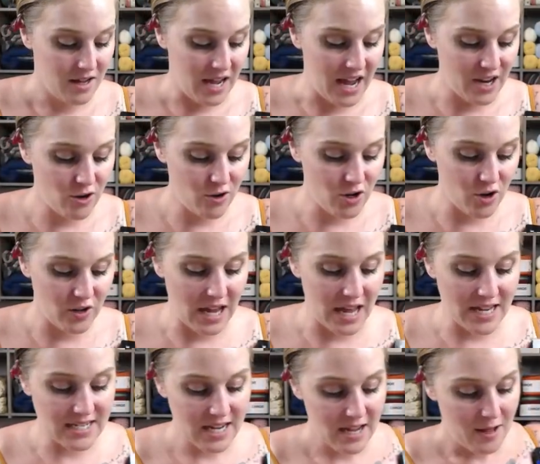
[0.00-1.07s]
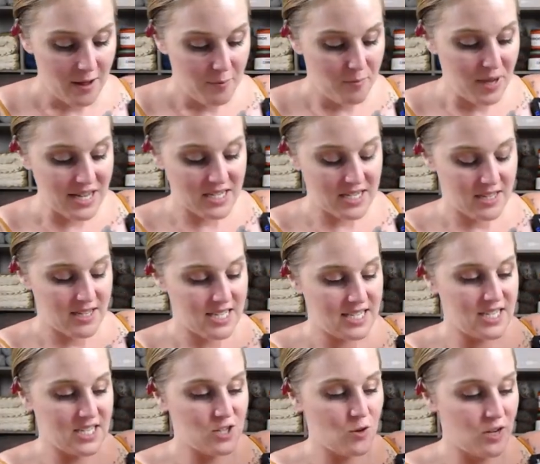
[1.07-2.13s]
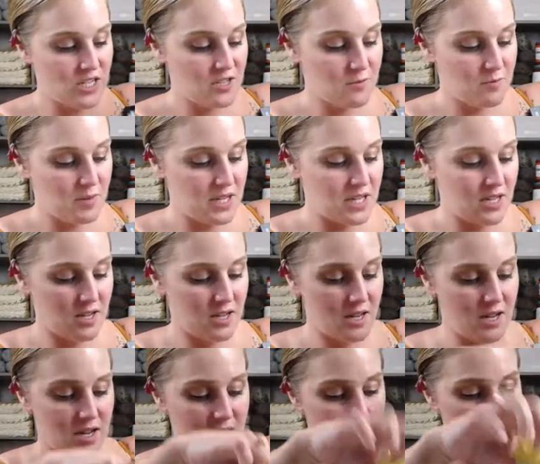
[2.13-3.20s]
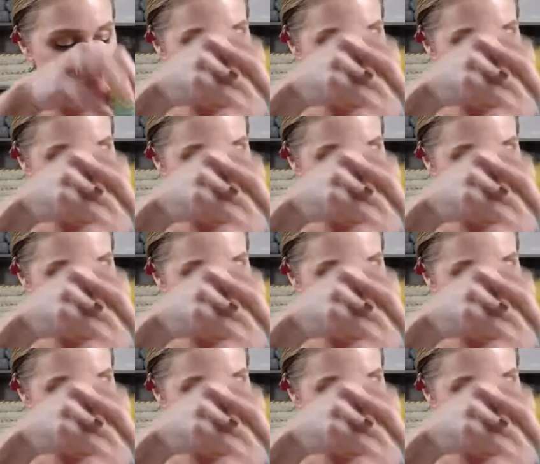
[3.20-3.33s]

I don't know yet, but this is going to be a,